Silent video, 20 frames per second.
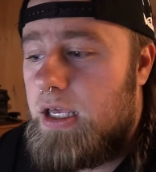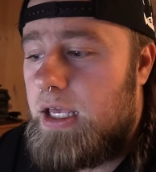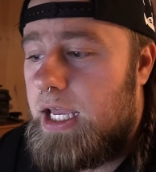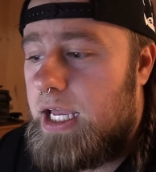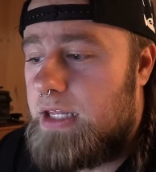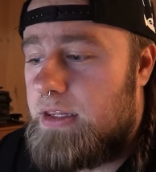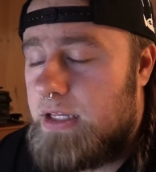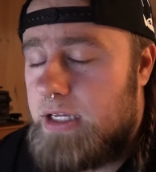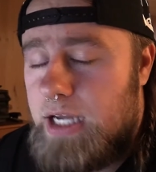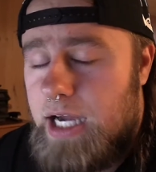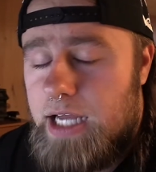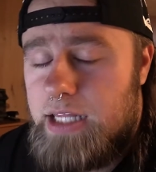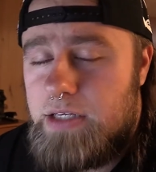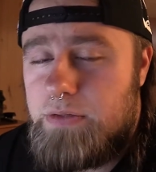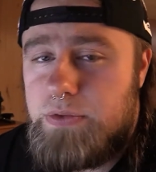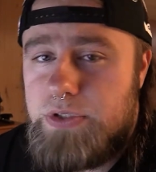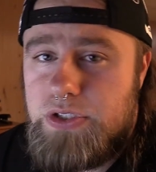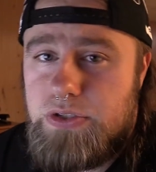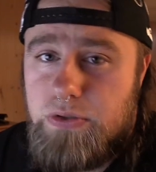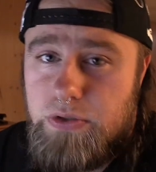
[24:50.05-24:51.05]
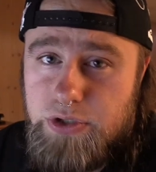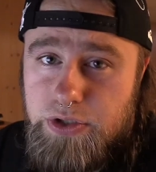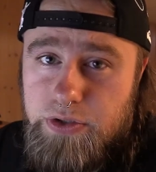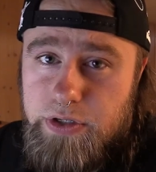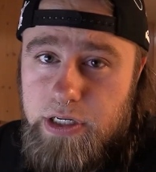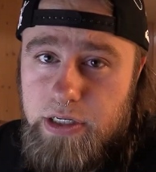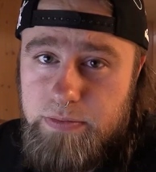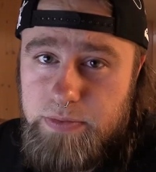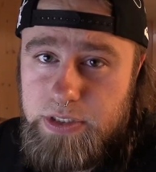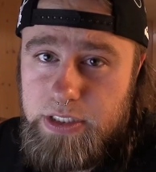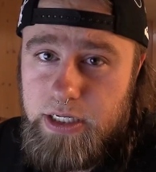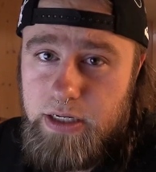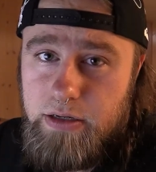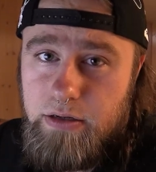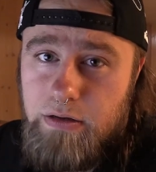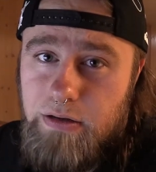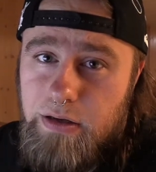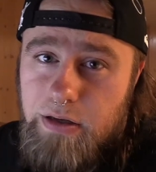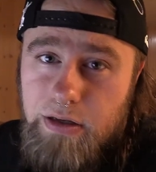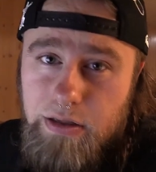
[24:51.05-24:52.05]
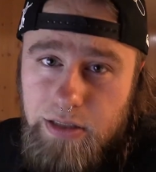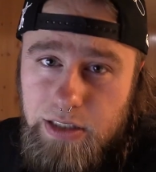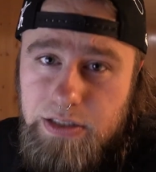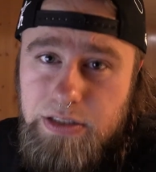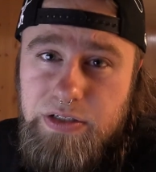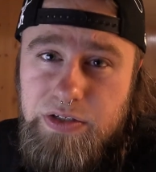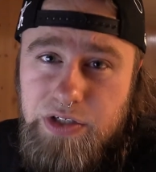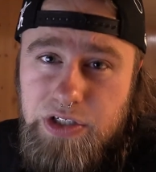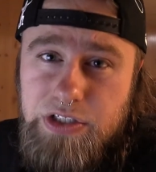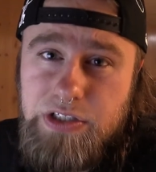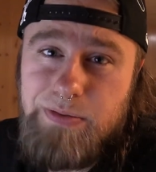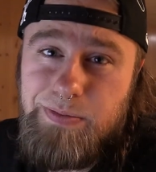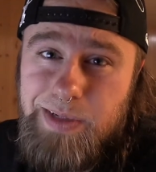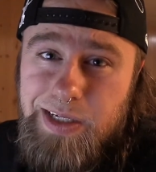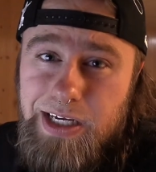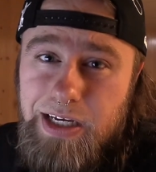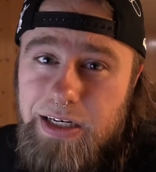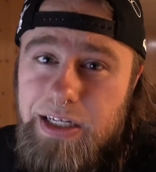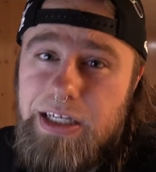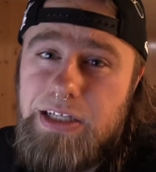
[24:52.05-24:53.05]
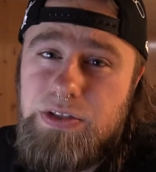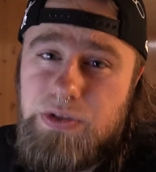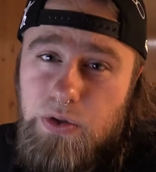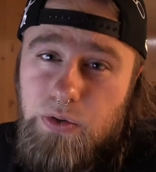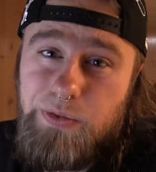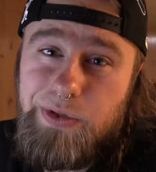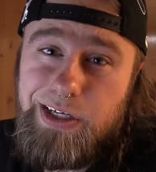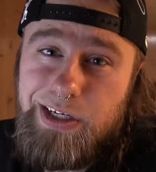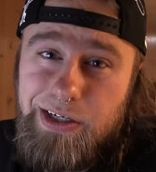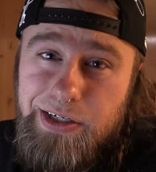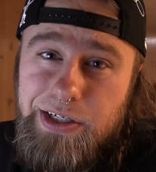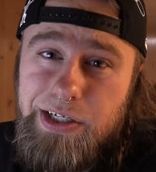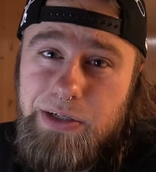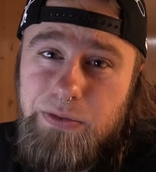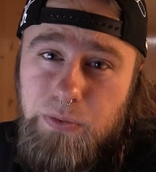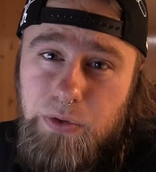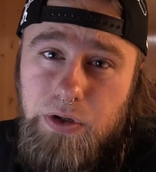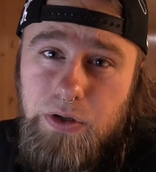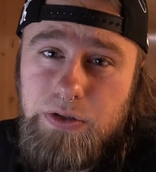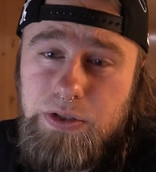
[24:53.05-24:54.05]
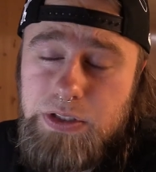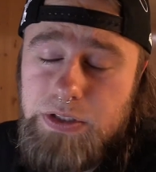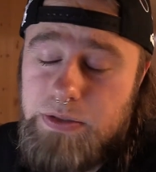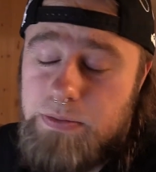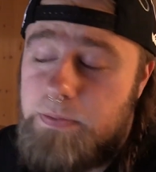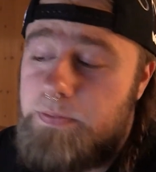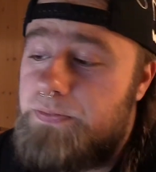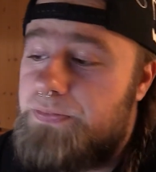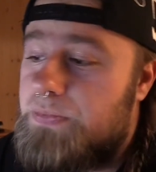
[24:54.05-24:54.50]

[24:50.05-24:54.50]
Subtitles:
And the guy that was torturing him said This is just the beginning. It's only going to get worse.